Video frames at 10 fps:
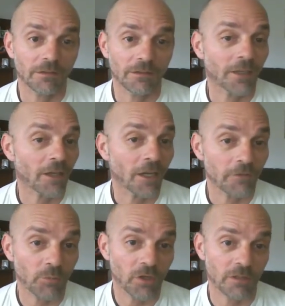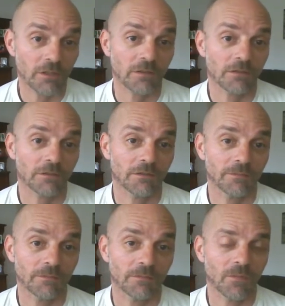at half the price.
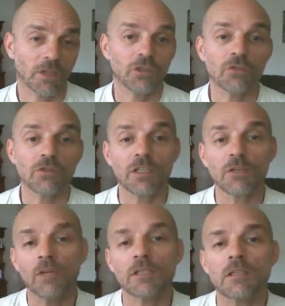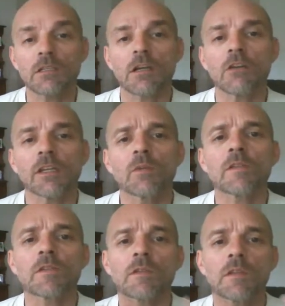Do you see where this is going?
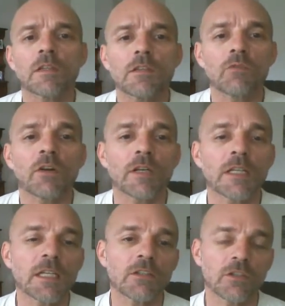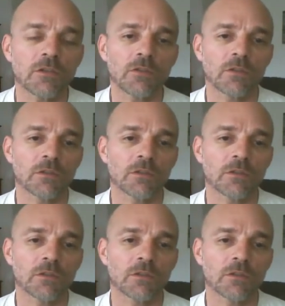This is where it leads you to.